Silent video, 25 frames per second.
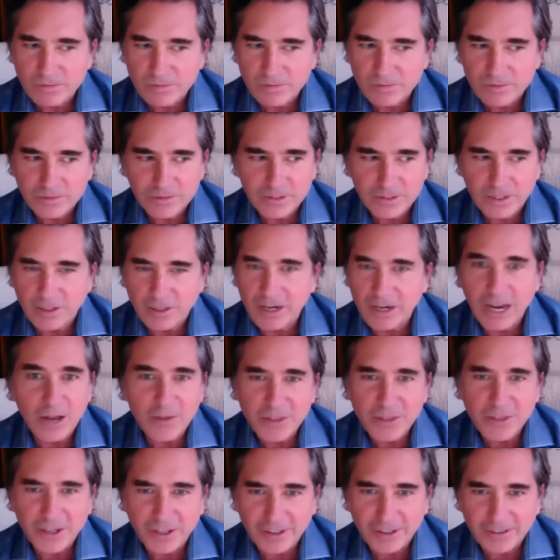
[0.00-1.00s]
they're out
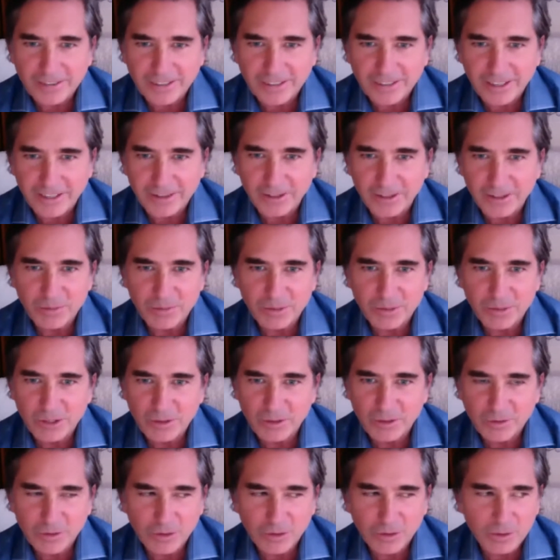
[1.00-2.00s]
there and they're
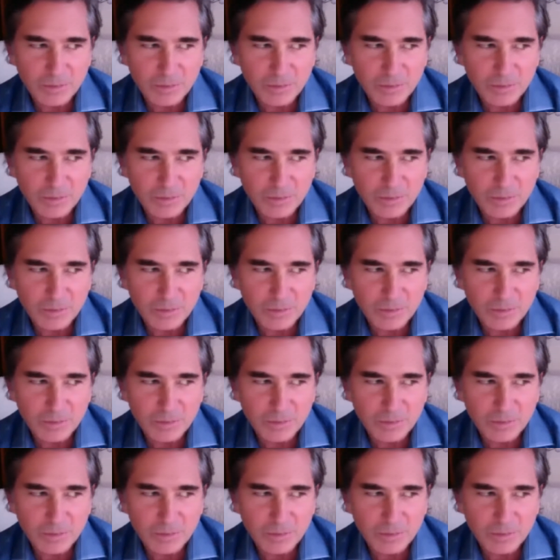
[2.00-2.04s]
beautiful and